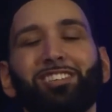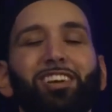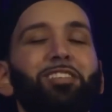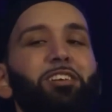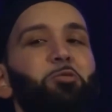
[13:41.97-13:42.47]

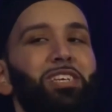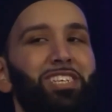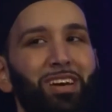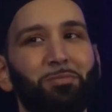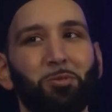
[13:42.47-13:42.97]
tell that tree
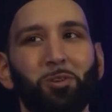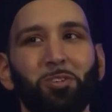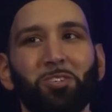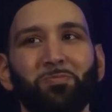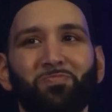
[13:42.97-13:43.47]
to come
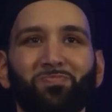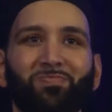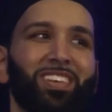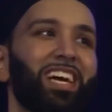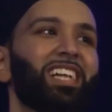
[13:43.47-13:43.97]
towards you.
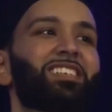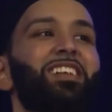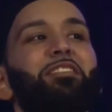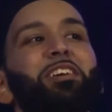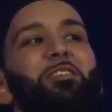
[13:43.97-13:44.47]
It's
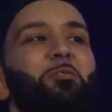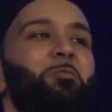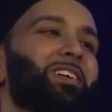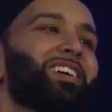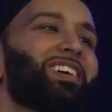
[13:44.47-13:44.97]
nothing new.